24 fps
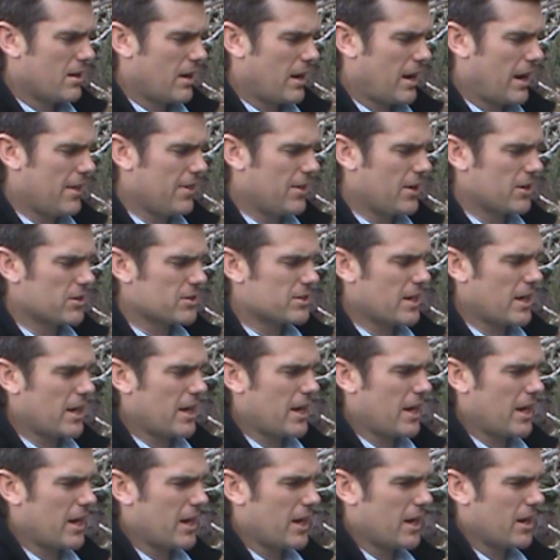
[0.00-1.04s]
and there's
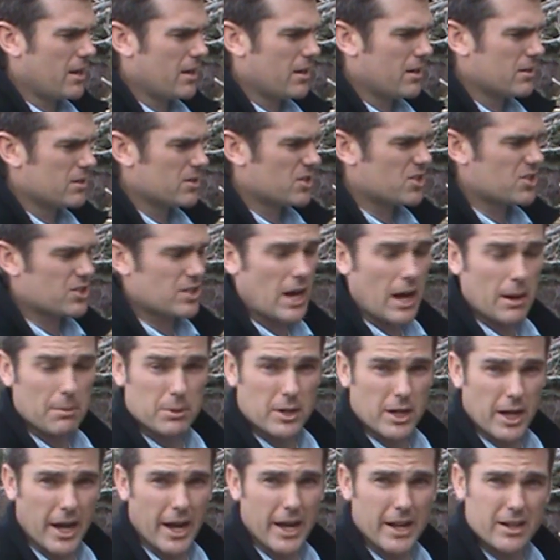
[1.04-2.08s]
a stub
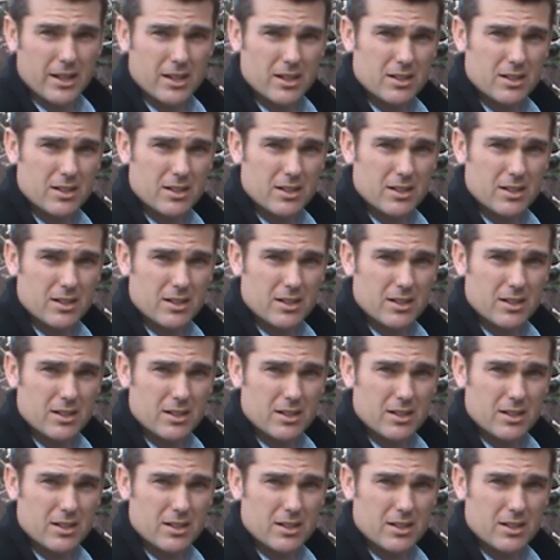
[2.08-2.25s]
cut.